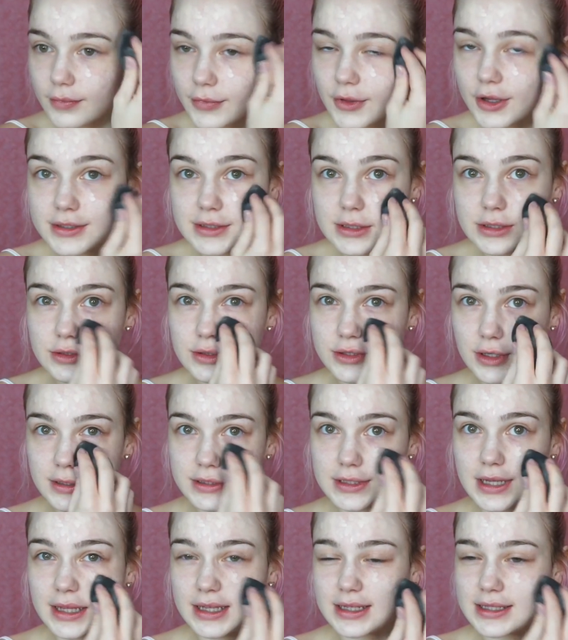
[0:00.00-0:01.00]
Those little
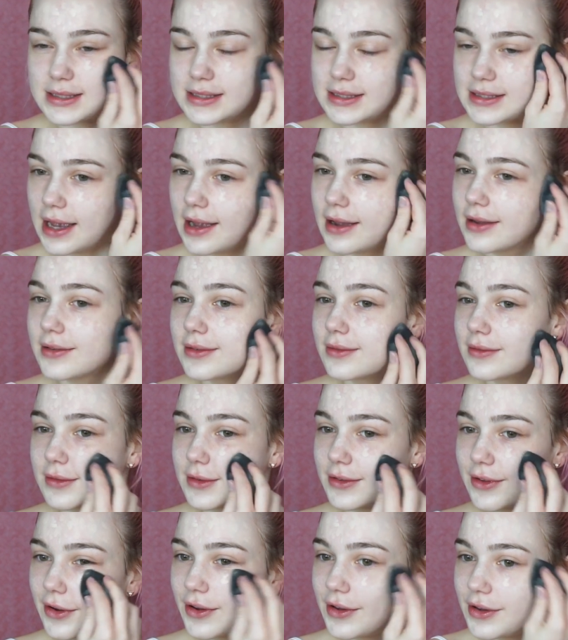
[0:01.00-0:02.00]
dots kind of set,
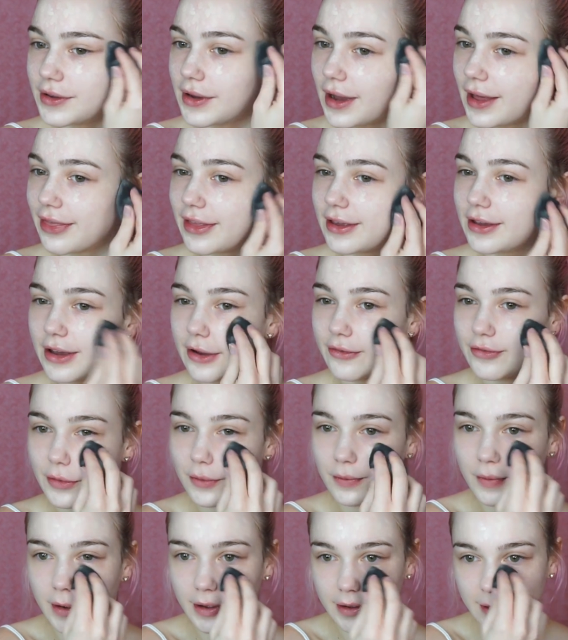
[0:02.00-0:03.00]
so I think you have to
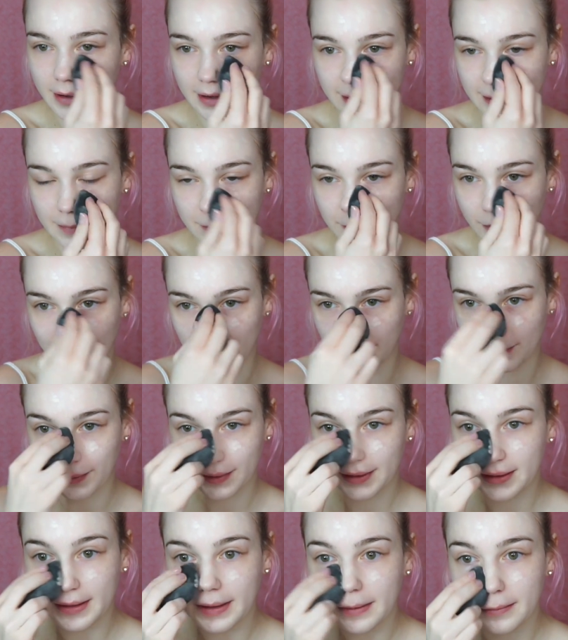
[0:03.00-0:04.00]
work kind of more
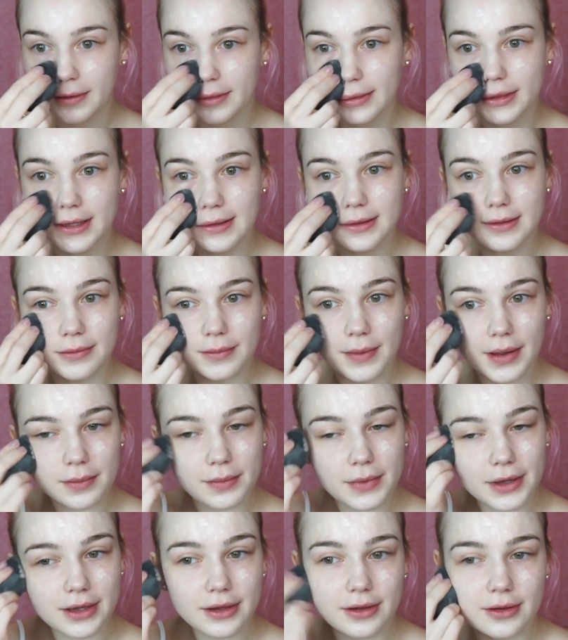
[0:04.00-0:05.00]
quickly with this
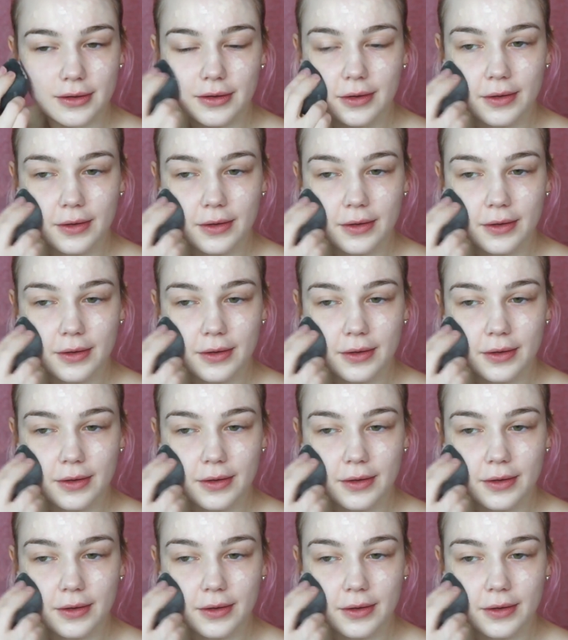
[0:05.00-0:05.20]
maybe.